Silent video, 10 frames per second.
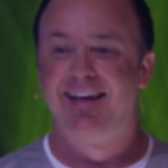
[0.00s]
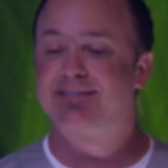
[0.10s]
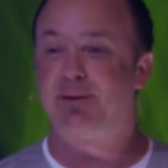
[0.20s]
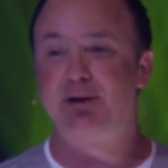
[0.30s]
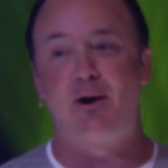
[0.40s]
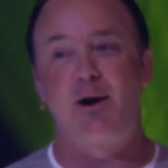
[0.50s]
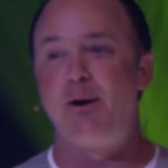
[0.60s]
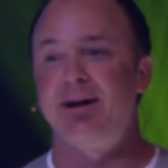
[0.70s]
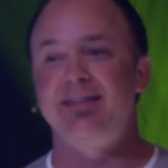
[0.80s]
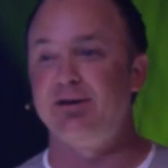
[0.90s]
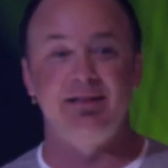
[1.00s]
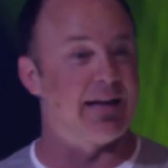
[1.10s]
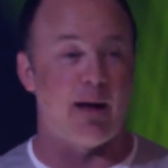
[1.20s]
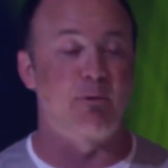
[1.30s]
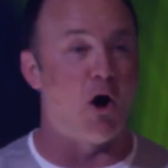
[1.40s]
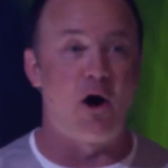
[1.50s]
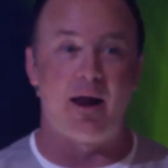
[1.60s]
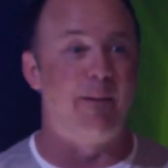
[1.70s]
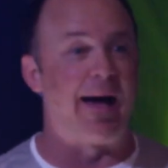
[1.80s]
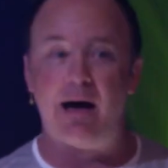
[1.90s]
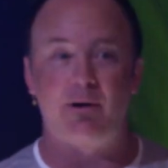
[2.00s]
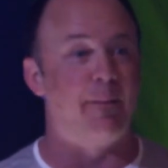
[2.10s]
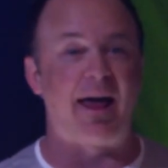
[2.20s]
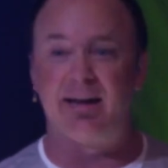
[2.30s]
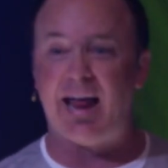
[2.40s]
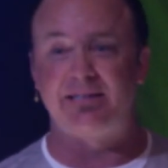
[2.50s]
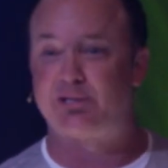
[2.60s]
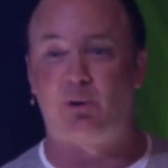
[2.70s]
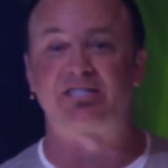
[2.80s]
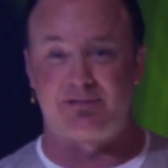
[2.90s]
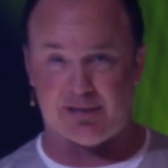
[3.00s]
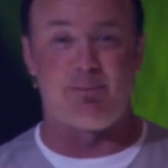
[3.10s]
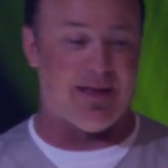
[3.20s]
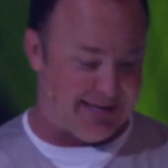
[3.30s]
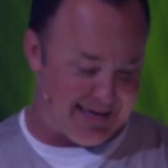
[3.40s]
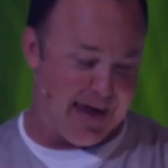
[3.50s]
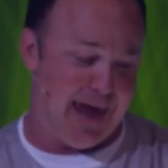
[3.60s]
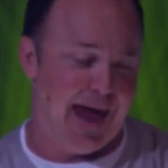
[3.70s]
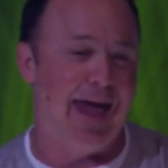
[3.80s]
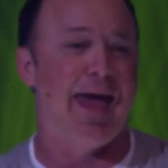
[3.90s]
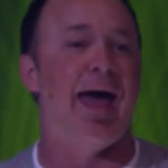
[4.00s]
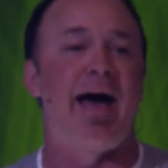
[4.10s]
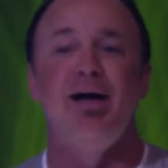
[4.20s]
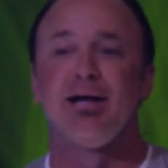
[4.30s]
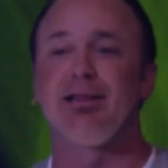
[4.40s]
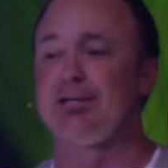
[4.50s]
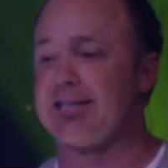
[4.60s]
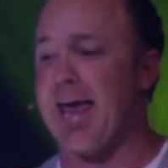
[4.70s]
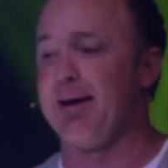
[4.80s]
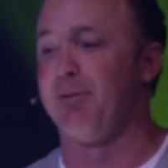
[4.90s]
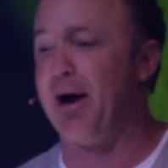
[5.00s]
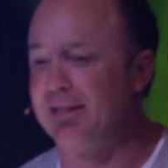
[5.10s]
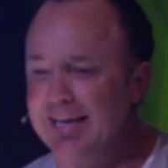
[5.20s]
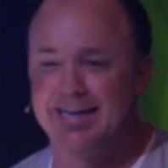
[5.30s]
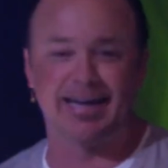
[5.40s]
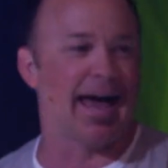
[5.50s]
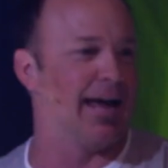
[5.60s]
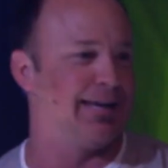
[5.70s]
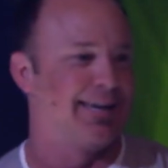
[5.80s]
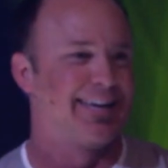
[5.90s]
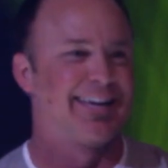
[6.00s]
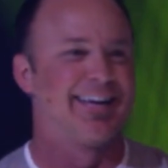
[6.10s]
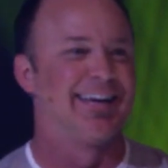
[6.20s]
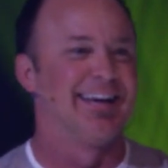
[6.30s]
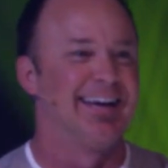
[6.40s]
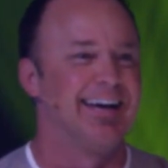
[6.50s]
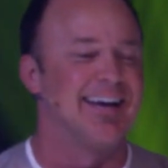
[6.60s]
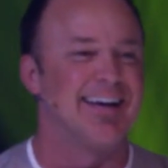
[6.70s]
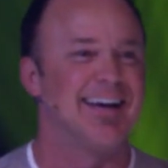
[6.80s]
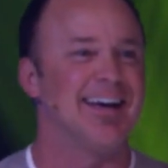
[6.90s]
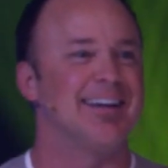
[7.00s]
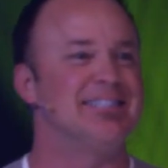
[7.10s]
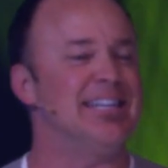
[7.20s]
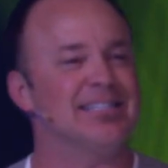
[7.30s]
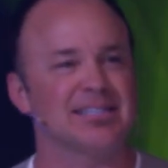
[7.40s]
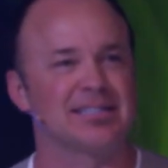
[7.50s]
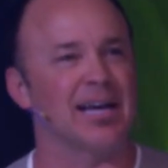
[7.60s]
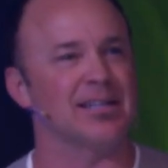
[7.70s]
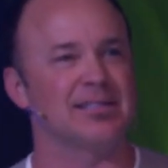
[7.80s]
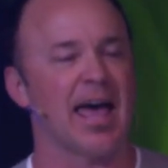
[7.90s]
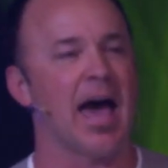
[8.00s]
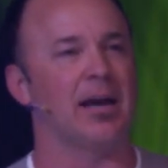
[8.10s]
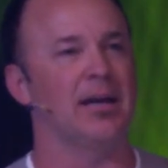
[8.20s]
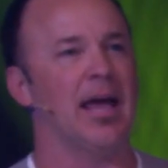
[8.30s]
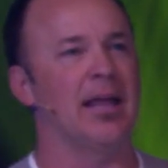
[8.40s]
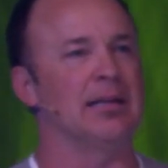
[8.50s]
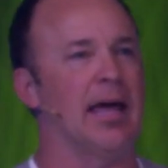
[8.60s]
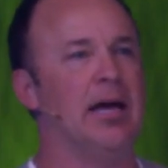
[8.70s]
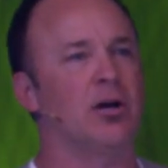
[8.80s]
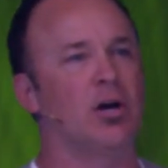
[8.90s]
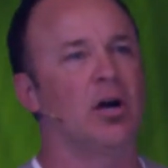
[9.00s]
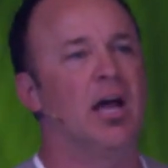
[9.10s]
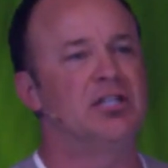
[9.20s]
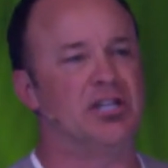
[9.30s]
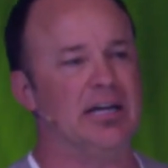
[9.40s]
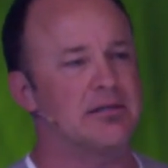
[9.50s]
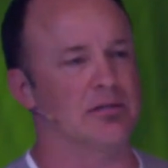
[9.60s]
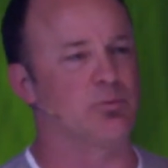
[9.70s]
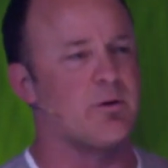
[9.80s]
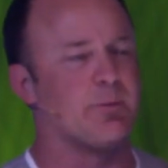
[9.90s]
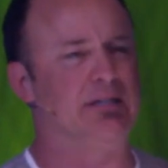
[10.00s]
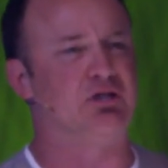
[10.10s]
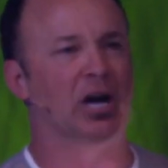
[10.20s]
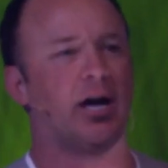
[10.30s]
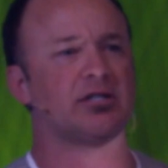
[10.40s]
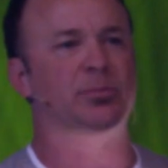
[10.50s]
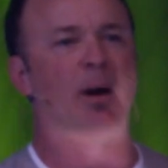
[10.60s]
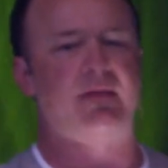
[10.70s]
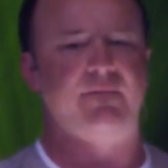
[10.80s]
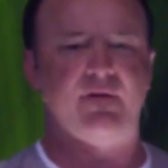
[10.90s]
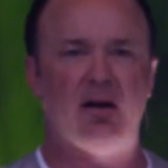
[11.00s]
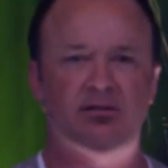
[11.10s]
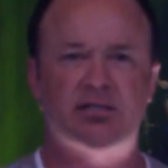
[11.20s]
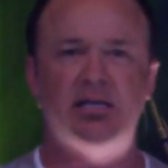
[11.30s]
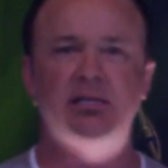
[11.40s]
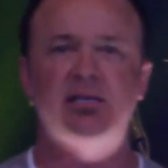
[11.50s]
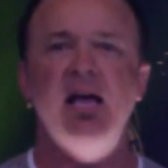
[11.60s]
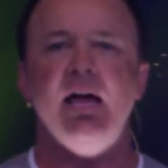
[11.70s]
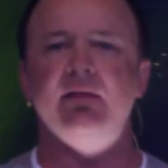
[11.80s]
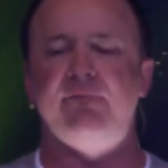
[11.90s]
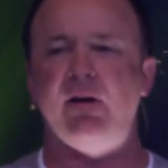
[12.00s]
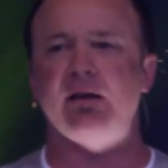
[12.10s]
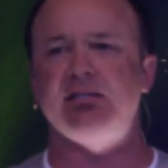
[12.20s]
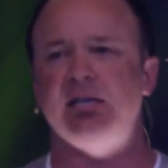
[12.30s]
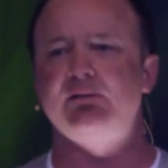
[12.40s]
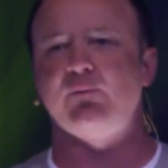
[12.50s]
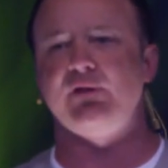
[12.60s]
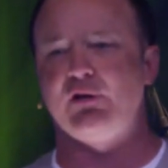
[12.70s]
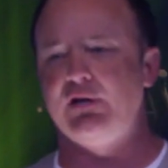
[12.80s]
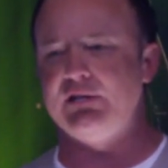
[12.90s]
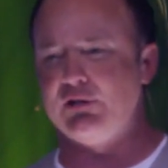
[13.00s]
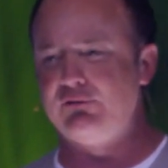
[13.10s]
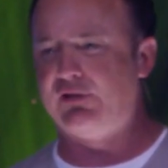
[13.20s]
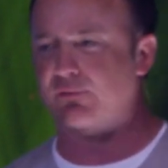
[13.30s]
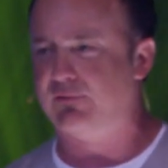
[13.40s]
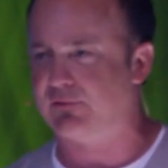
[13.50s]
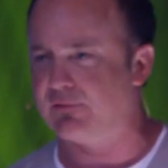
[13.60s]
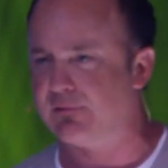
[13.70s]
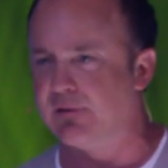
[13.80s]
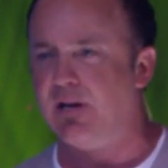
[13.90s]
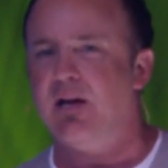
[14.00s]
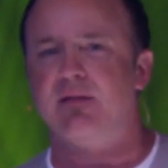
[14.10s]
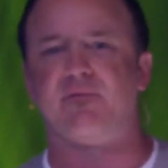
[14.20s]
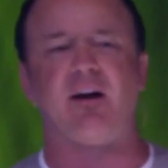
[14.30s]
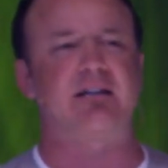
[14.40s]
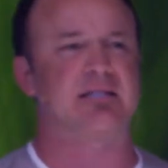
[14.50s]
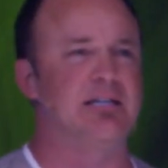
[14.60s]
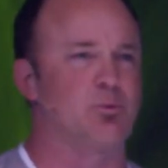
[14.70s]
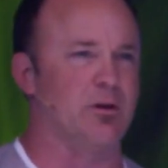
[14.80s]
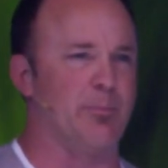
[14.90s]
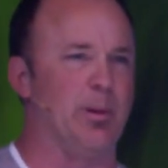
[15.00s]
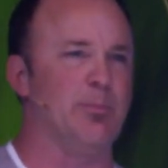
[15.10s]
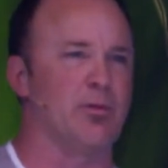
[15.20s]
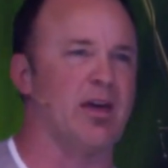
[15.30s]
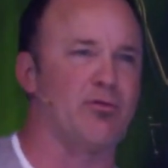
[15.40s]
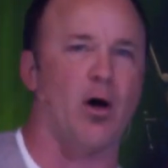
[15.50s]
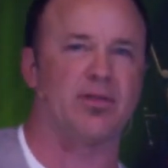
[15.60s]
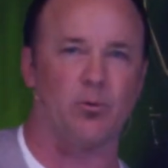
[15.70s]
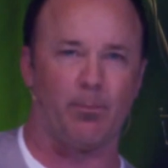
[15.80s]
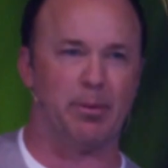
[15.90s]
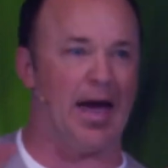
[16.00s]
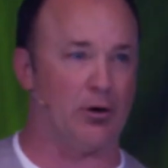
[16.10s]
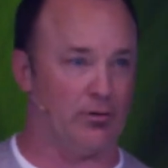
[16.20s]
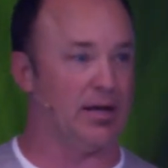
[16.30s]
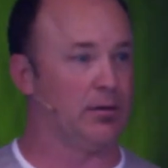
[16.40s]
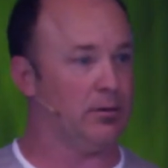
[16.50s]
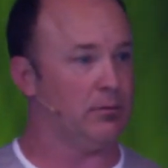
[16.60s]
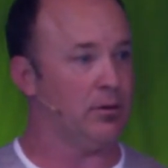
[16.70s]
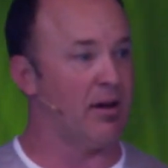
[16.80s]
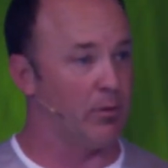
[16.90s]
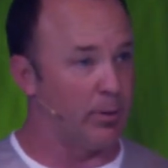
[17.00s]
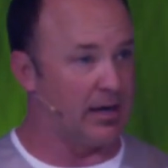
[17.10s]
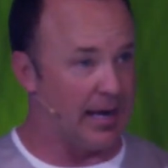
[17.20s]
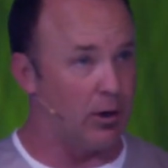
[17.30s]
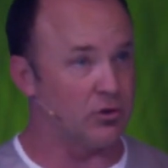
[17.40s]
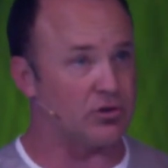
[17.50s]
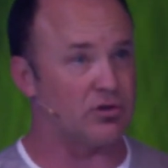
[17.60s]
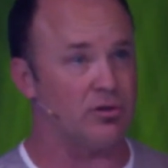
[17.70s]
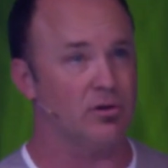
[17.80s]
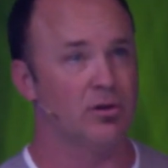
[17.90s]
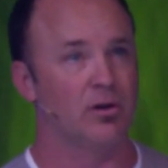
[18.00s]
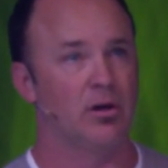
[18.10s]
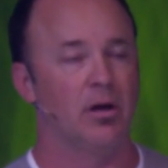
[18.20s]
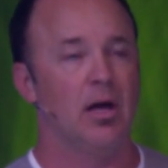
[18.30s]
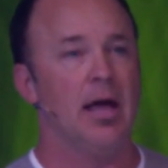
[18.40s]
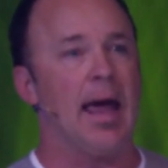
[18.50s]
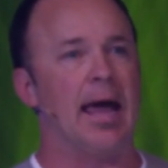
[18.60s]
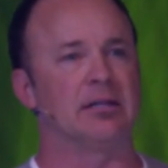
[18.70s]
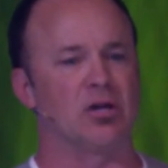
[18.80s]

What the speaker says: Some of y'all are already there. You're like, I'm gone. I'm out. I'm not even asking questions. I'm like, yeah, lunch came early today. Jesus does that. And later, Jesus would be judged by the Pharisees. And the Pharisees were the goody two shoes. The Pharisees were the people that thought they were better than everybody else. And